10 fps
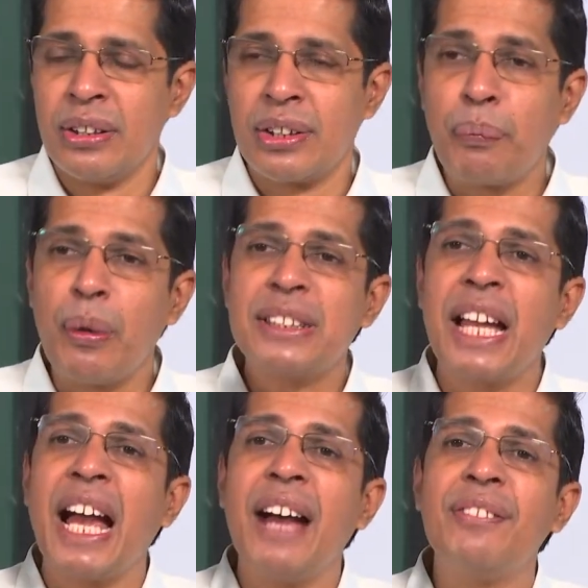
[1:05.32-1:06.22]
Suppose
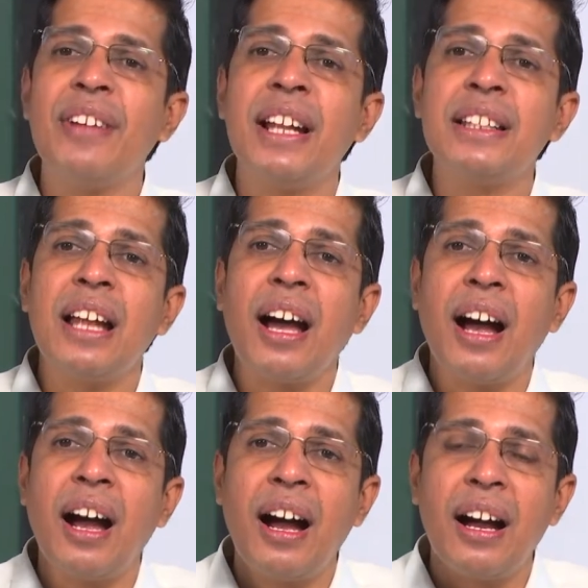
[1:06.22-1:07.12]
I have an
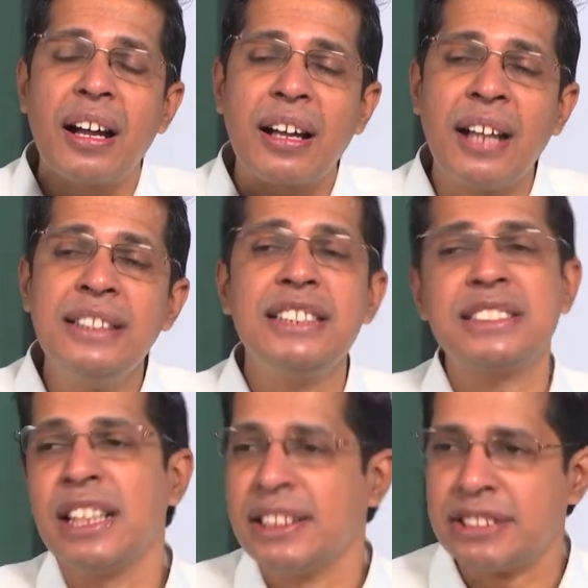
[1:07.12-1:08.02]

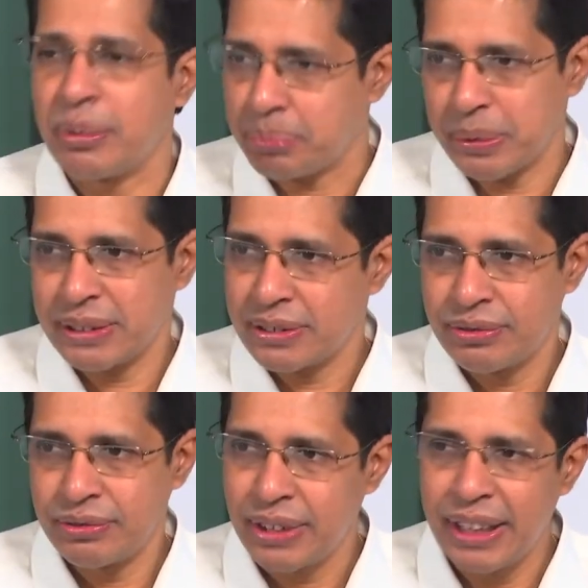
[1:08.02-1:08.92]
conditional jump,
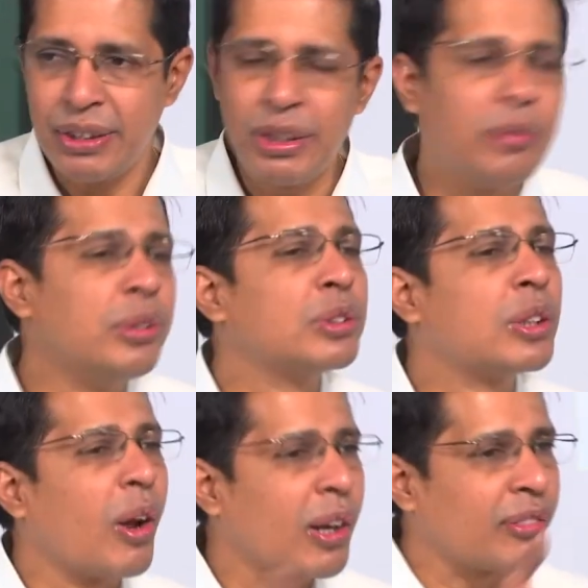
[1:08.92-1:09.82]
right? You have
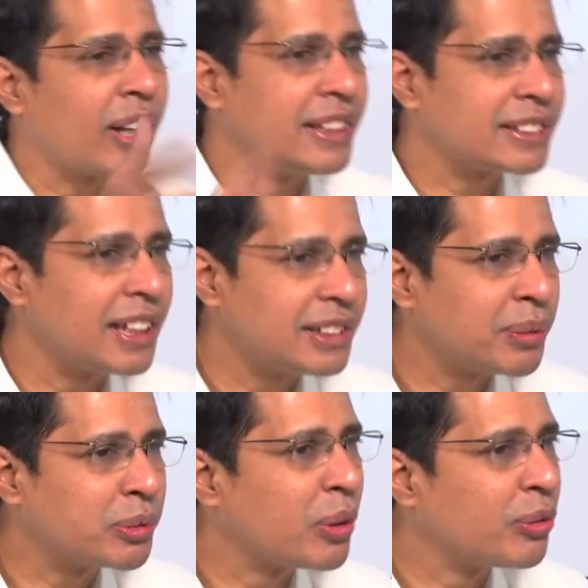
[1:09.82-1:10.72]
used lot of conditional
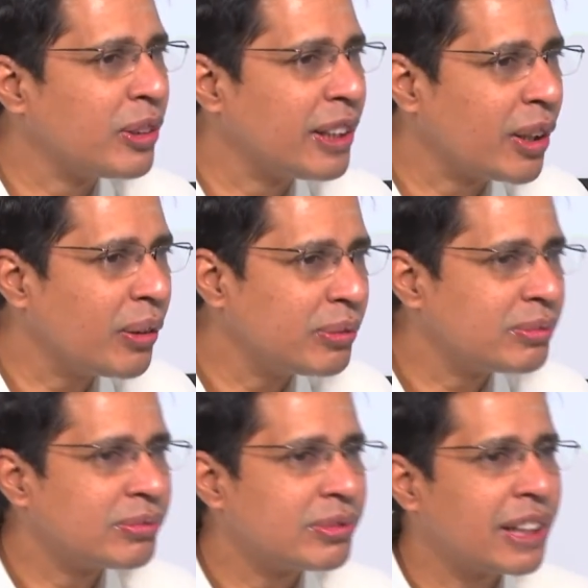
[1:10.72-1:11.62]
jumps hopefully now,
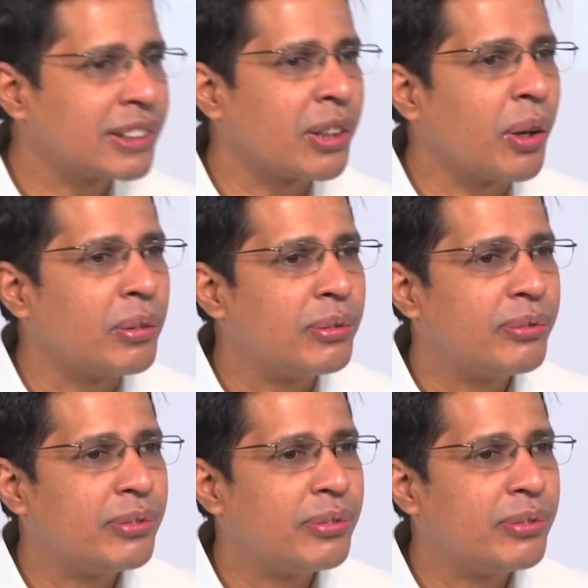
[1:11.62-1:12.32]
yes or no?